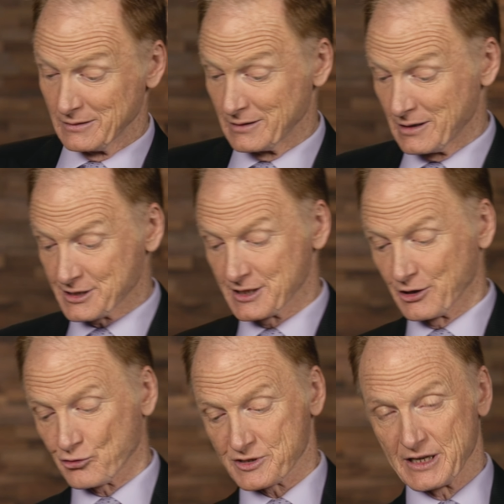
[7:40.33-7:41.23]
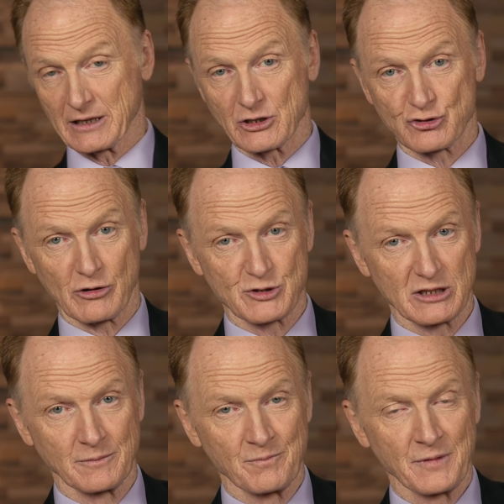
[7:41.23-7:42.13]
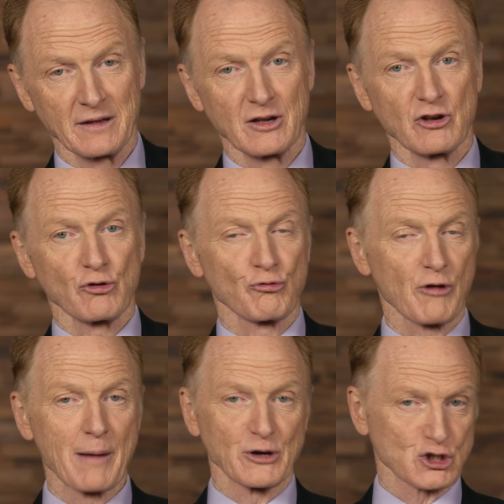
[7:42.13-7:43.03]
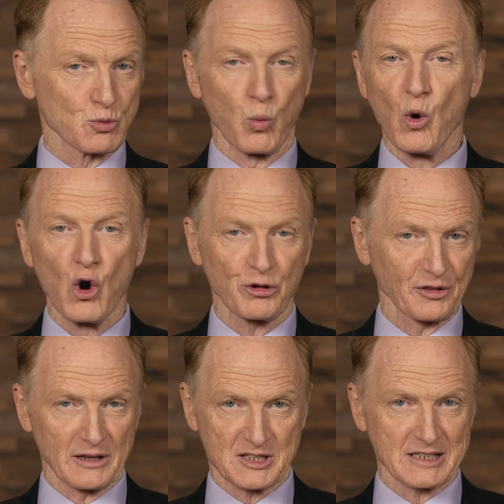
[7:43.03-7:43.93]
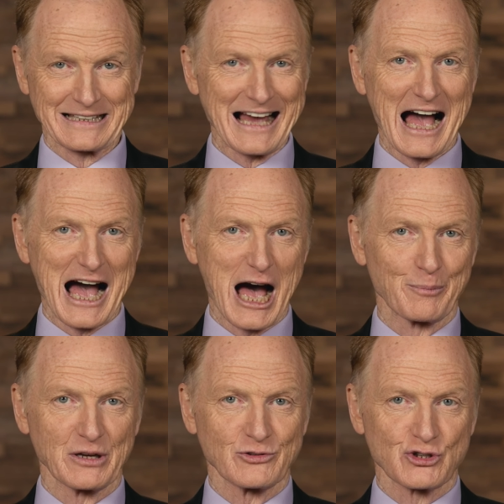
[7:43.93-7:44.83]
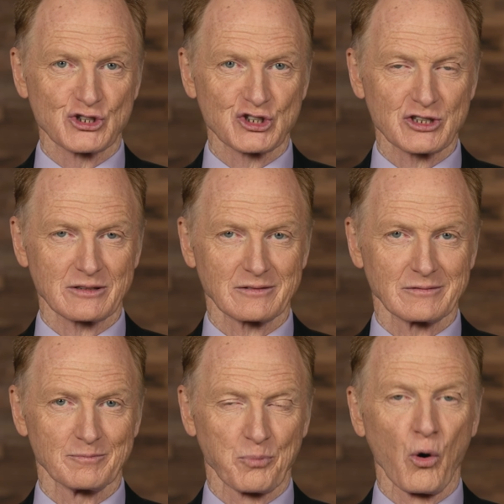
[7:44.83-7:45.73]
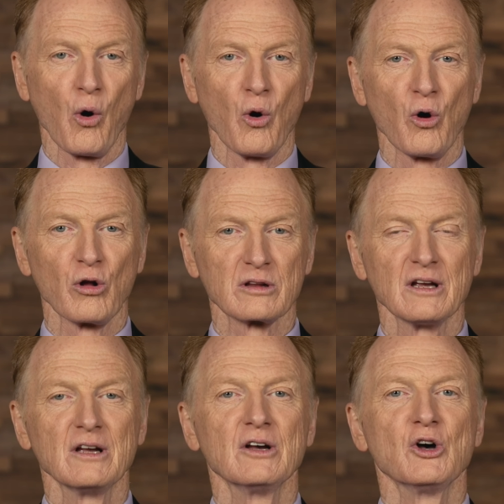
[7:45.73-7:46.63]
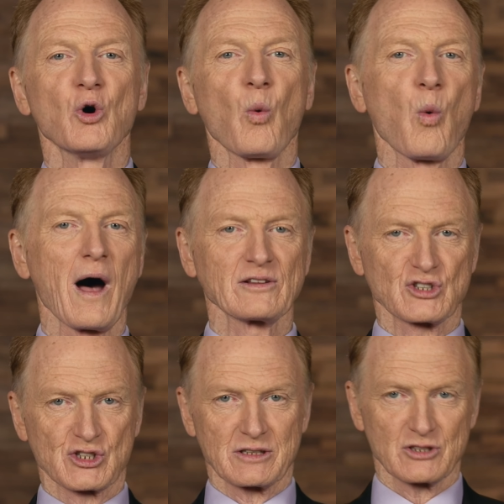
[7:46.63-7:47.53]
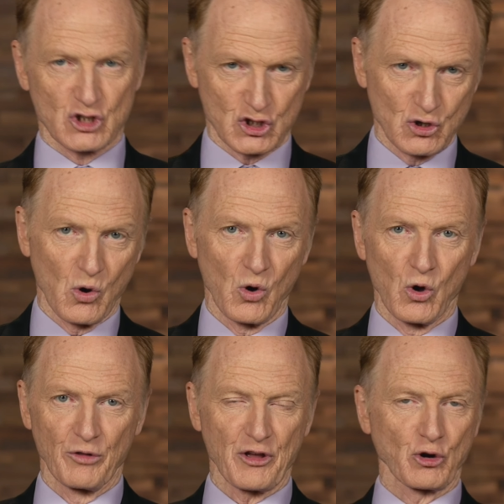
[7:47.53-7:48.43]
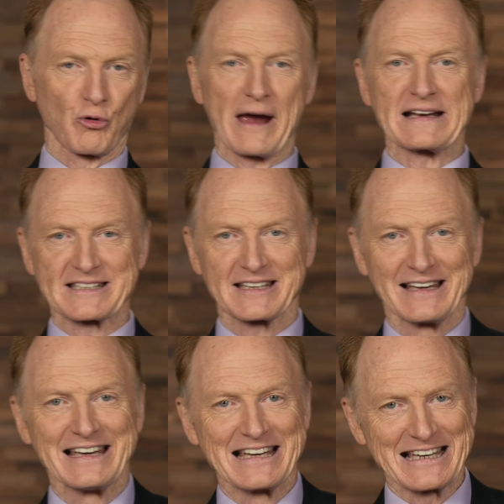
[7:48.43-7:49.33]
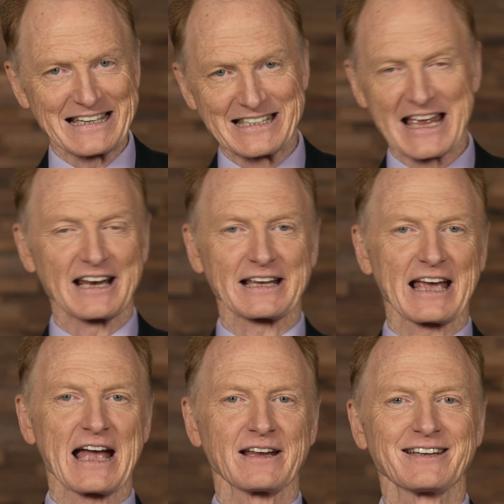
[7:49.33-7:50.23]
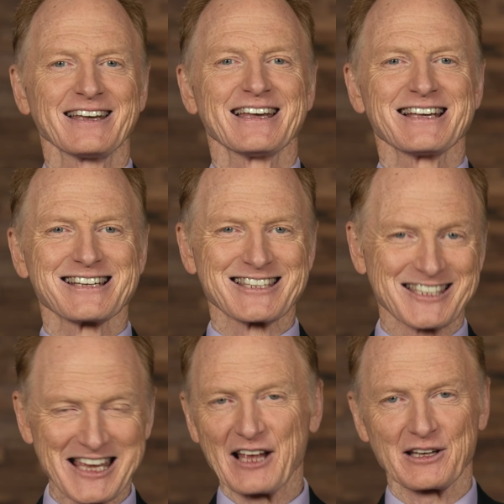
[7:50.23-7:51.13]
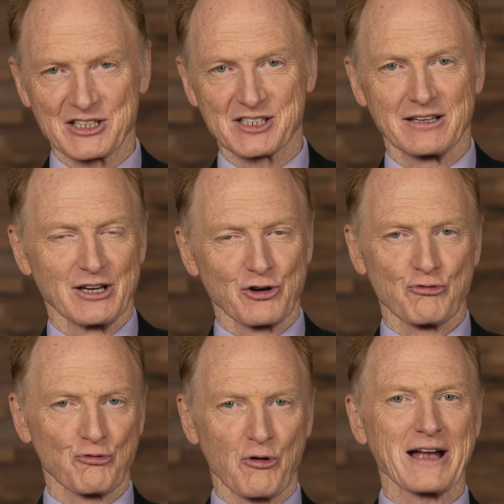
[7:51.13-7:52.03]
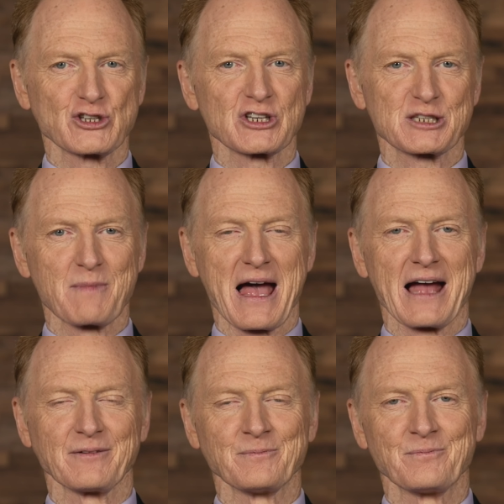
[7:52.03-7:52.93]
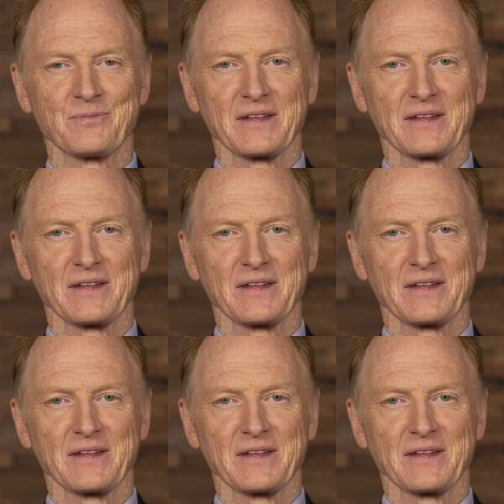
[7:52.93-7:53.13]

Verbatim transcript: That's an interesting description. Rubbish, worthless, garbage. Paul once saw the great, dedicated, zealous, righteous man,